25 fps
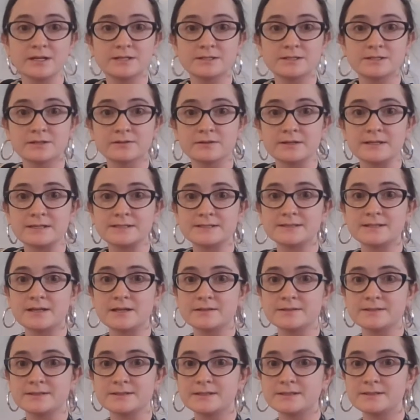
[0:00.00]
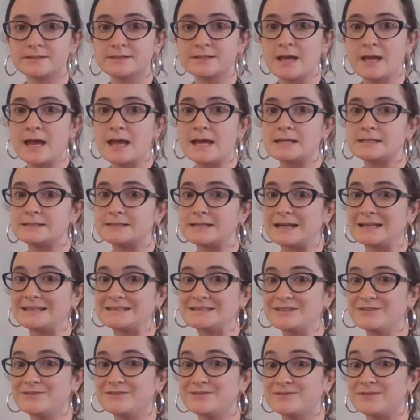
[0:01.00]
degrees Celsius down
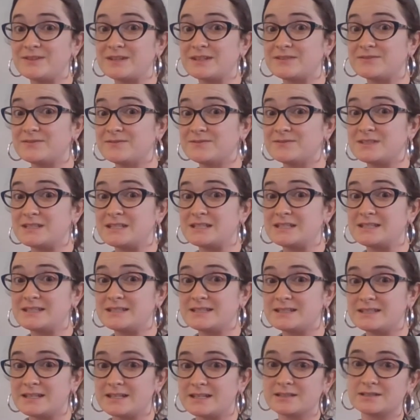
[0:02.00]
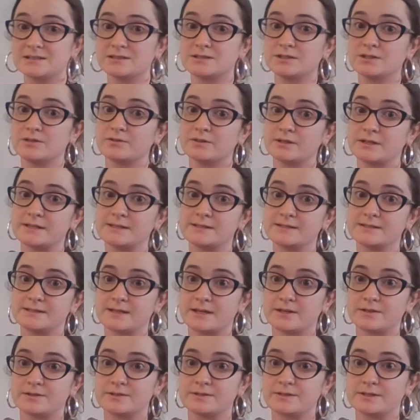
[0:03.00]
to 56 degrees
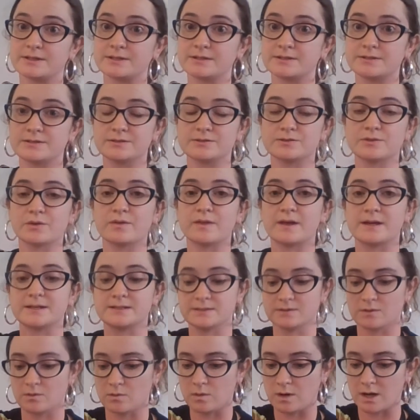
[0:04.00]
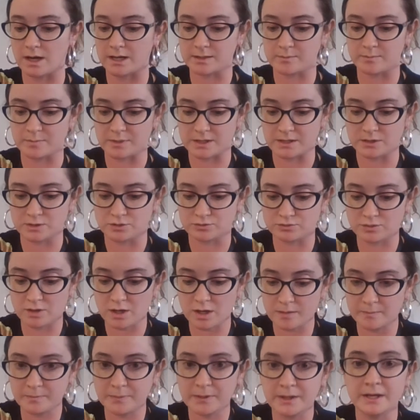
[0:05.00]
Celsius. So that's quite a big
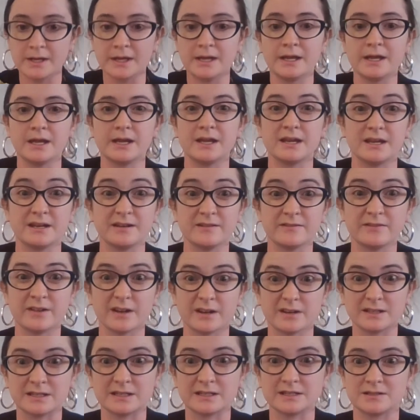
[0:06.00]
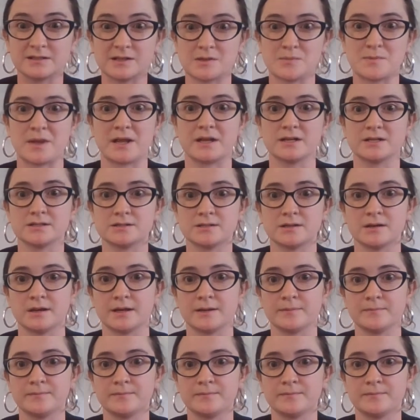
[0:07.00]
drop in a very little amount of time.